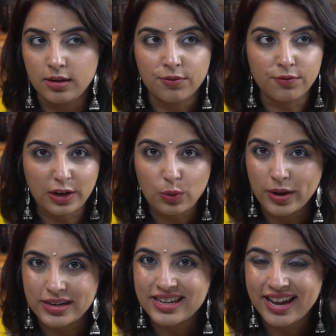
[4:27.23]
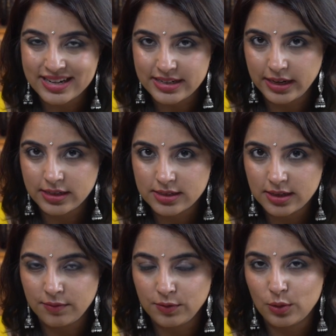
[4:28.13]
frequent headaches,
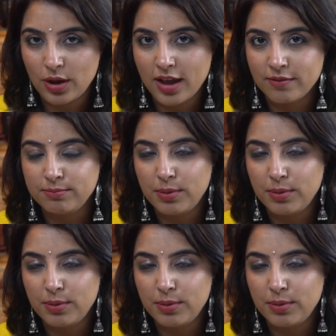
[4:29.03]
if you have